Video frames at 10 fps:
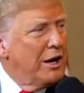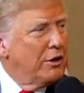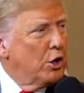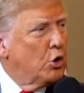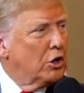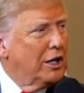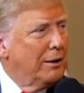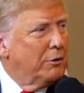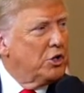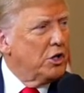now they call it
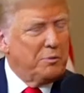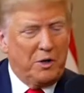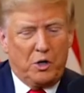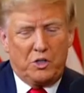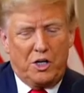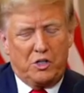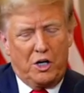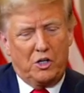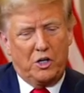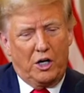climate change because they
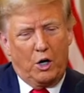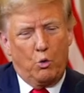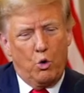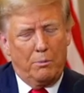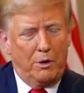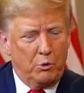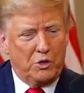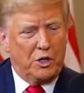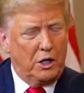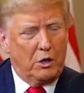said it's going to get warmer. It
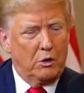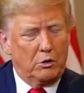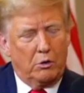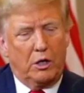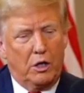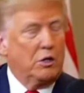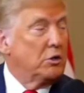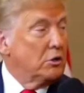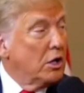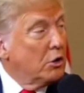was getting colder. Then
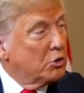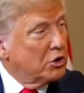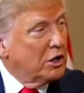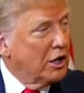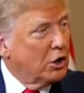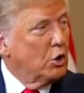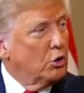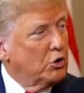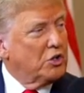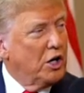it was going to get
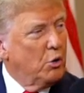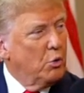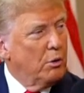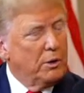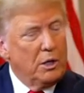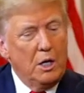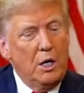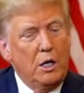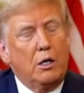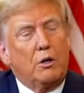colder. It's getting warmer.
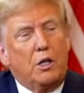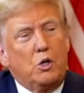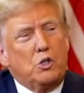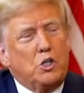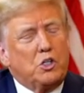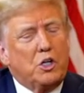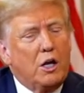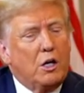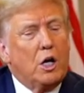They used to say